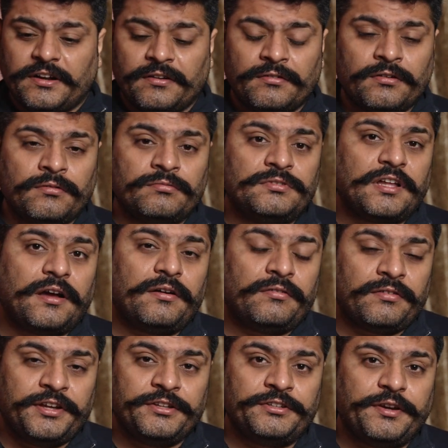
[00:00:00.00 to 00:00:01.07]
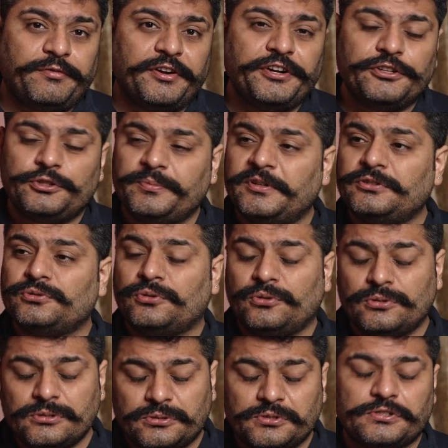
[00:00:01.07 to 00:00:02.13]
The different instruments
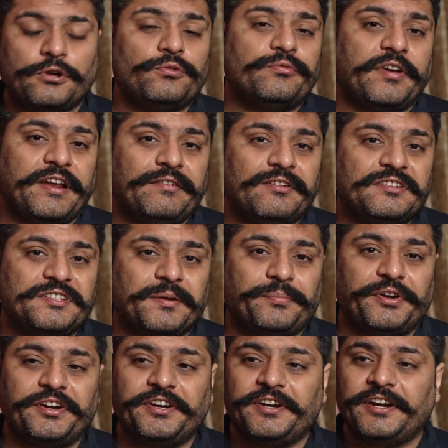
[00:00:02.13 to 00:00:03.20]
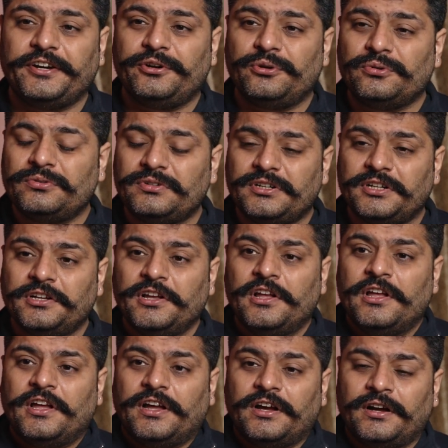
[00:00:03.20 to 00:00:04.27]
also sound very well separated and don't
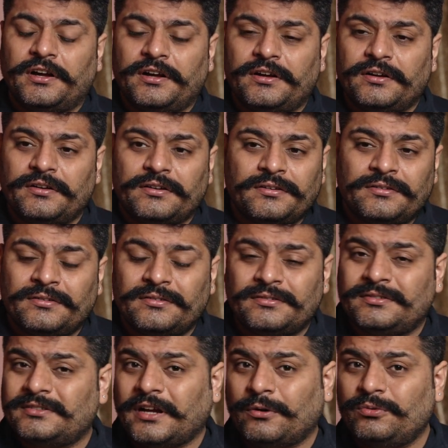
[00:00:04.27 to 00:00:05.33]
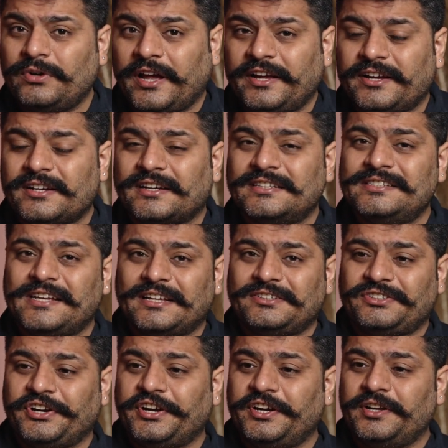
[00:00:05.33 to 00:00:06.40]
sound like a
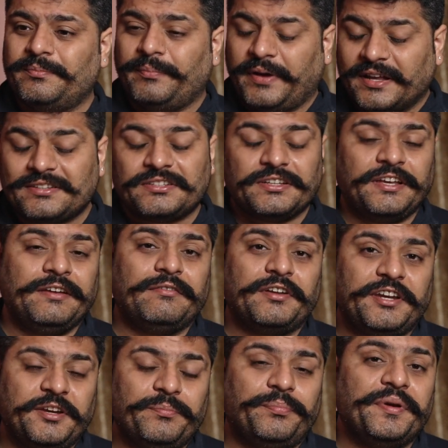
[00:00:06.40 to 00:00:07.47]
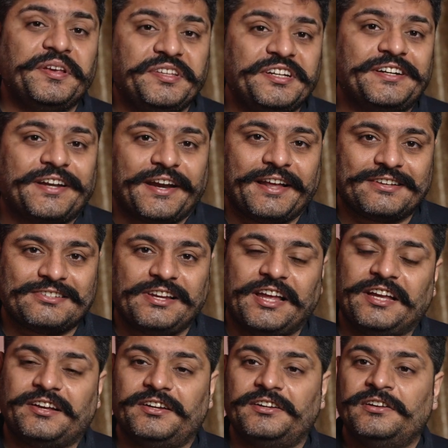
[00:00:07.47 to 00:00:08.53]
congested mess even in busy tracks
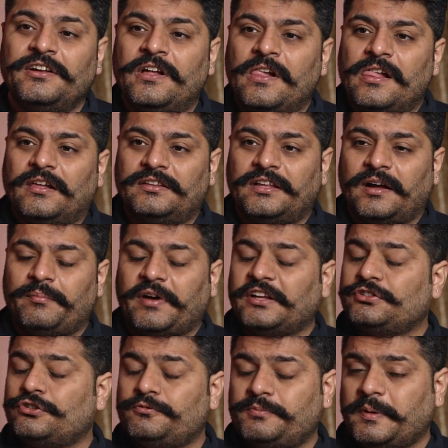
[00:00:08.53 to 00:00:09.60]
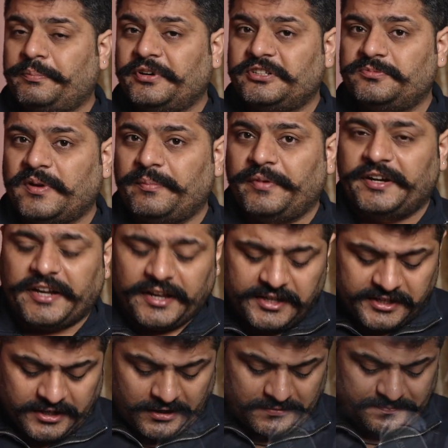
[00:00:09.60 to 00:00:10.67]
like the Master of Puppets by
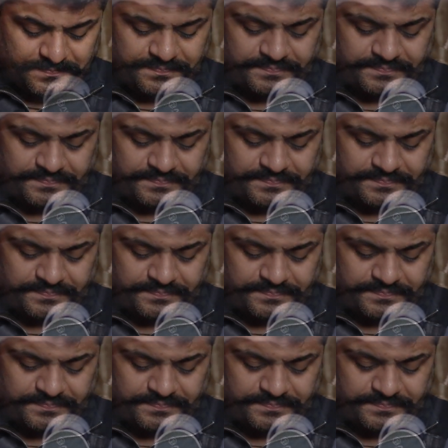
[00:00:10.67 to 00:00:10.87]
Metallica.